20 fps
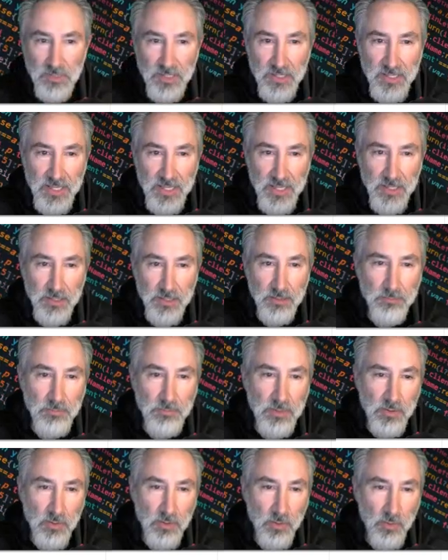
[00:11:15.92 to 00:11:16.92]

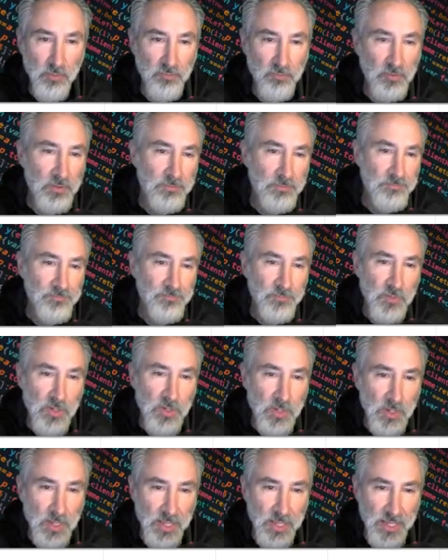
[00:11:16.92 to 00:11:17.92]
game over,
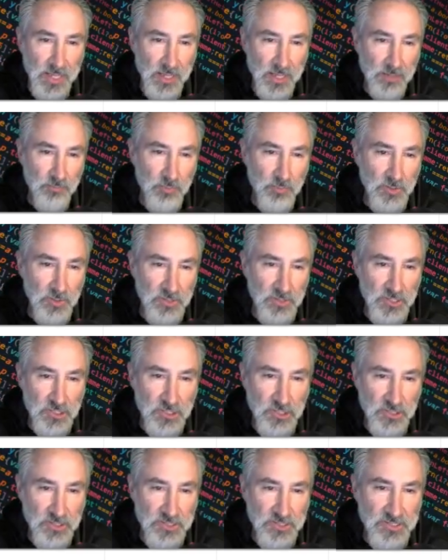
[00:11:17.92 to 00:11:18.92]
and we'll
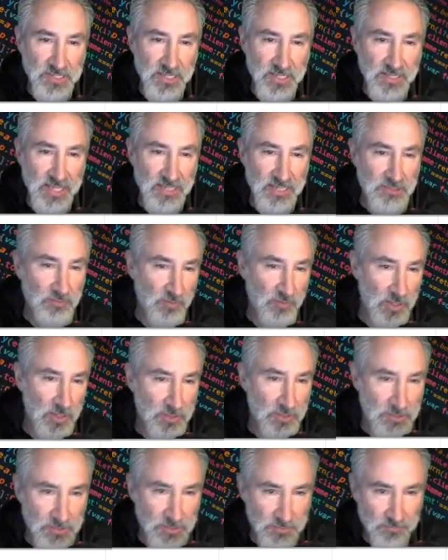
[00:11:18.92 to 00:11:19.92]
initially say that's
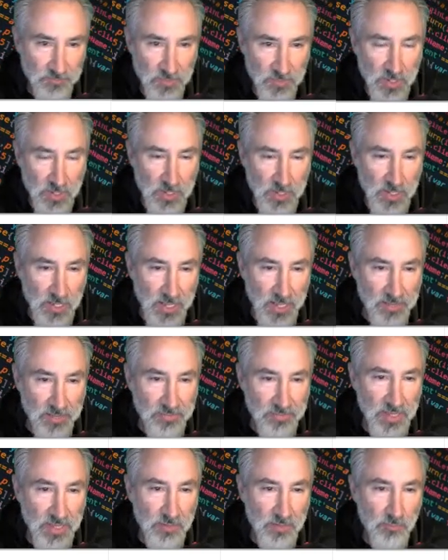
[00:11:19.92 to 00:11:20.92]
false,
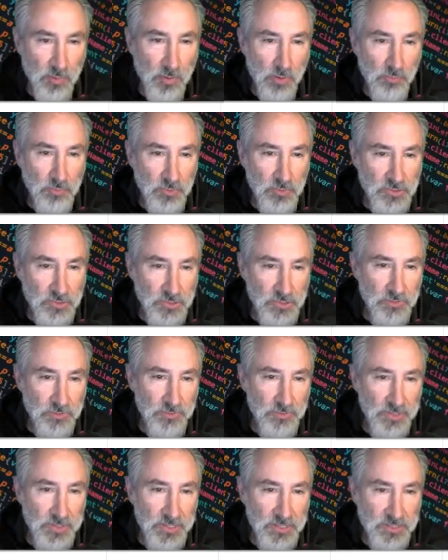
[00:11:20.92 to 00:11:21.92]
and then what we'll
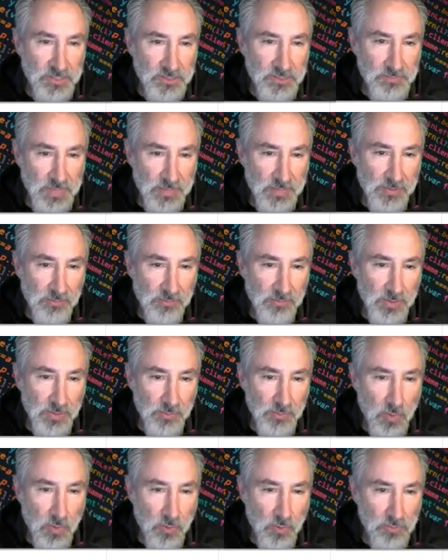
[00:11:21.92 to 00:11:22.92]
do is maybe we
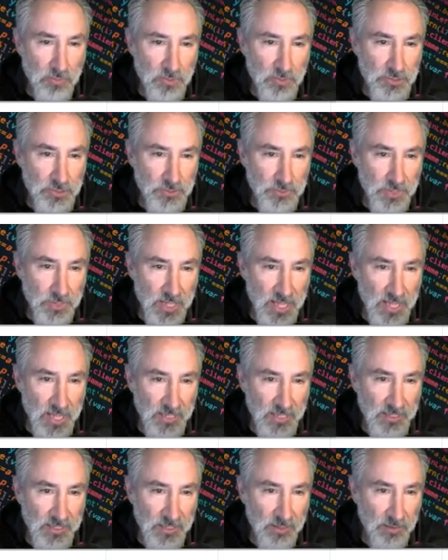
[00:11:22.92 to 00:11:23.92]
won't do
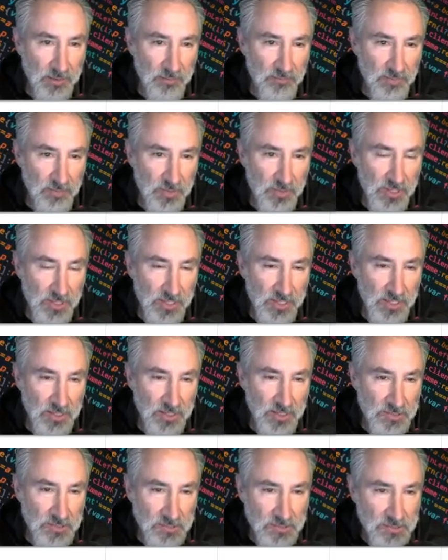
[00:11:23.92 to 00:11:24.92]
any of
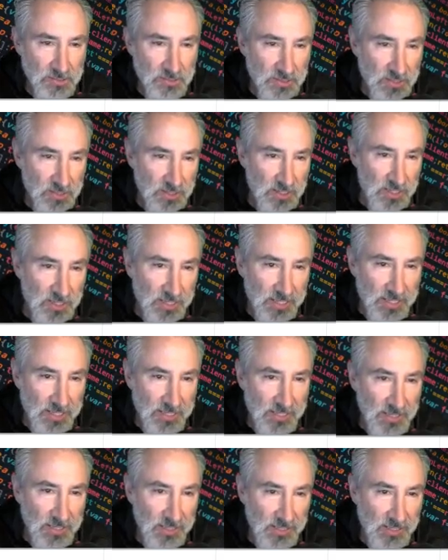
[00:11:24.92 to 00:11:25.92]
this
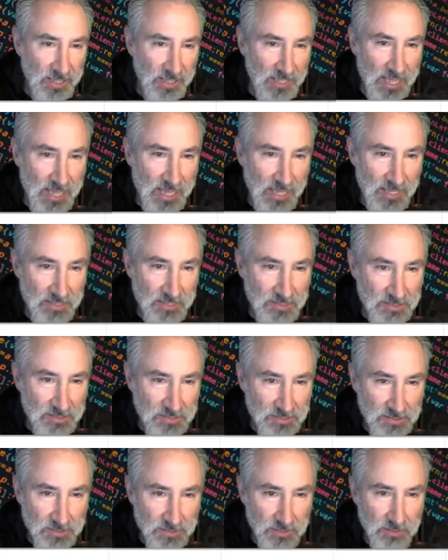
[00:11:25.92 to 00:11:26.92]

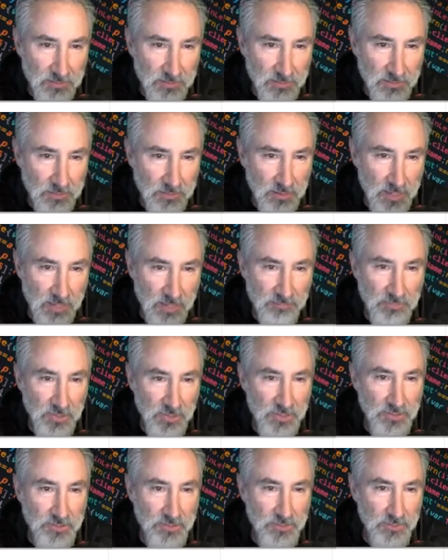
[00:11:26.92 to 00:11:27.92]
unless I'm
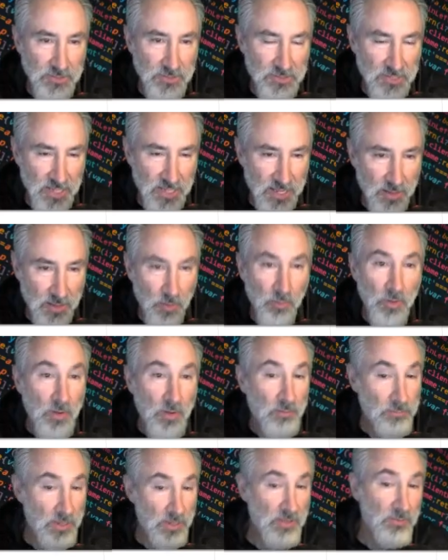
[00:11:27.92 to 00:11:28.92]
going to do a tab. Oh,
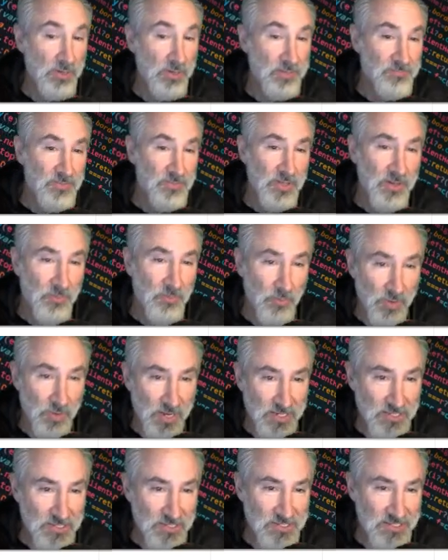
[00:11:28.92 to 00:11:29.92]
by the way, what
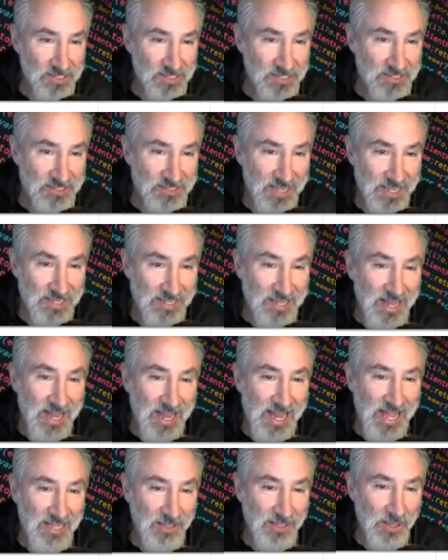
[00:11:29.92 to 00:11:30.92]
I just did is I
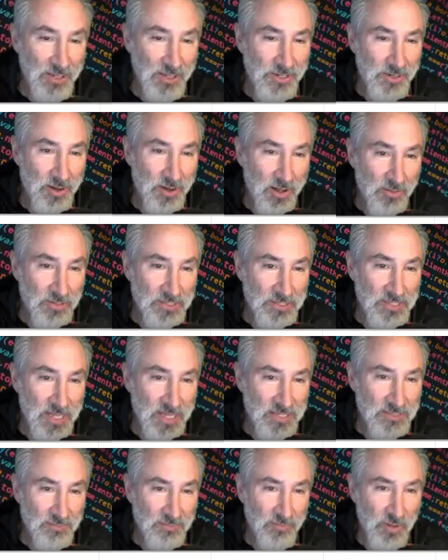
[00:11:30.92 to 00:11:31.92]
highlighted all these
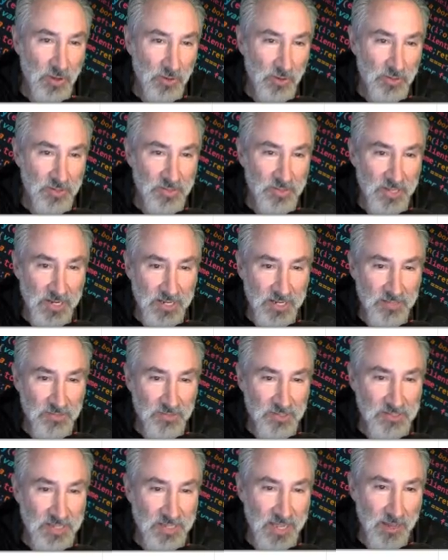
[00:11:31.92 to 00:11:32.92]
lines of code and then I hit
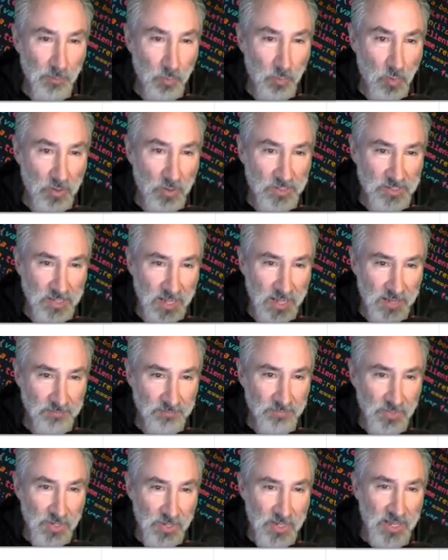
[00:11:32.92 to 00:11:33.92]
the tab one
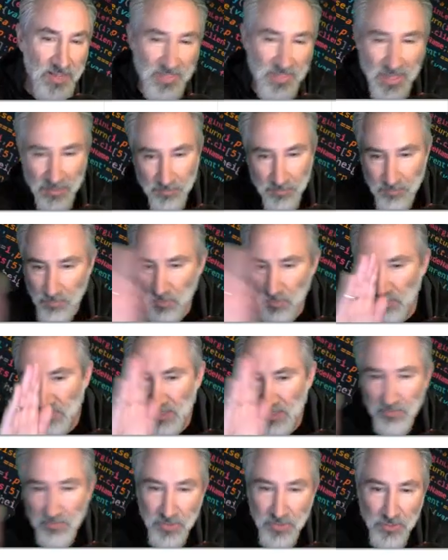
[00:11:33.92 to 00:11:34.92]
time, and that moves
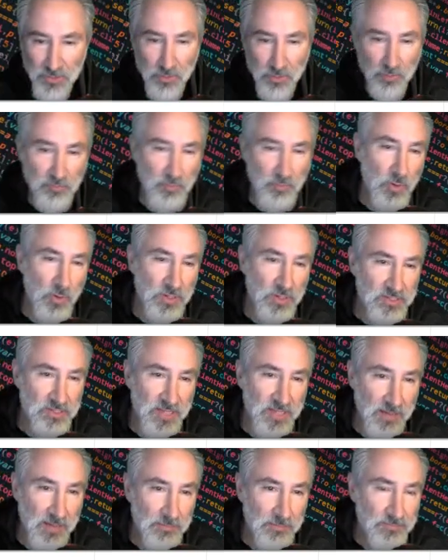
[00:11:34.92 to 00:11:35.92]
everything over one
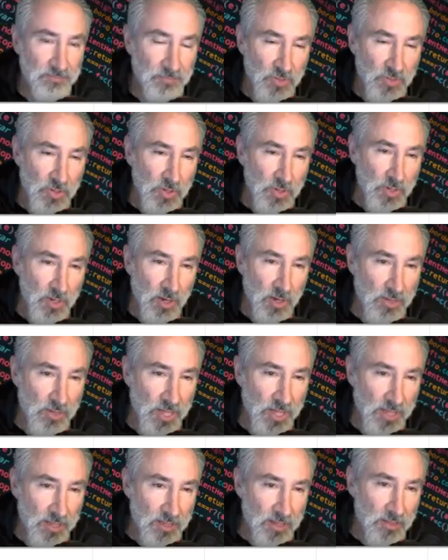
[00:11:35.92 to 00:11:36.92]
tab.
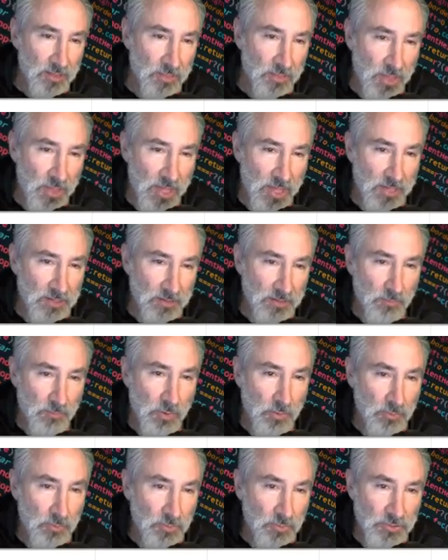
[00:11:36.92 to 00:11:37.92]
Okay, then
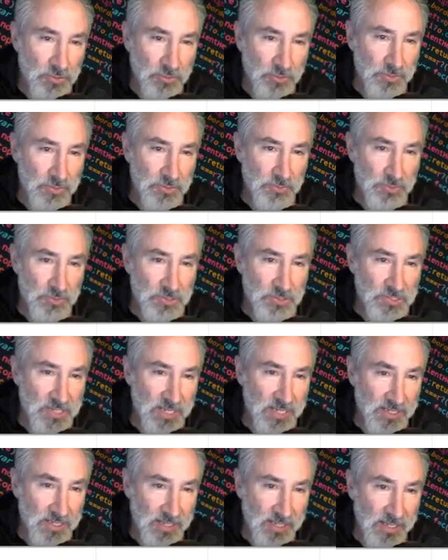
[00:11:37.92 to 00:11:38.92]
what we'll do is we'll
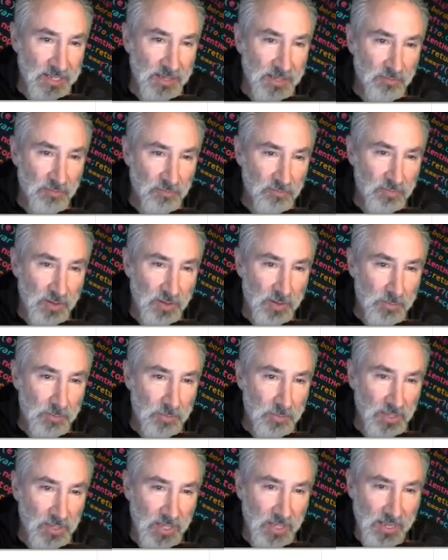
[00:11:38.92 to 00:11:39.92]
say if
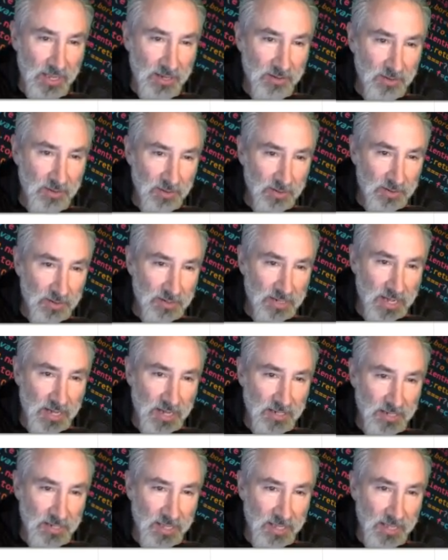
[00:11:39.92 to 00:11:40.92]
player
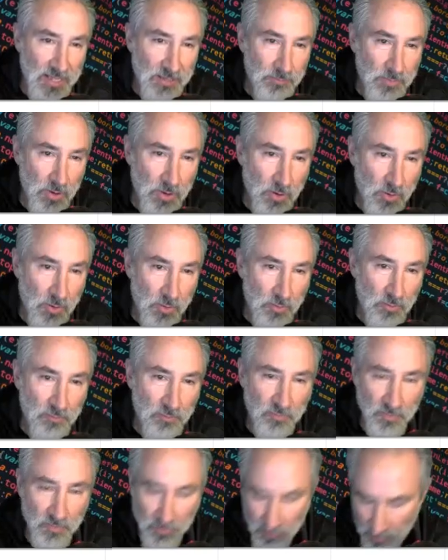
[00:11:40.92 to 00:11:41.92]
dot game
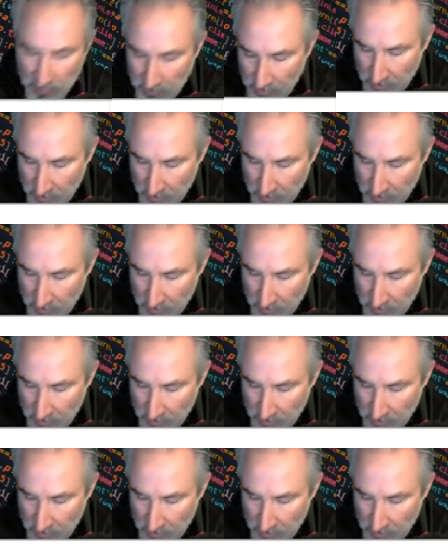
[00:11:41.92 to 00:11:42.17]
over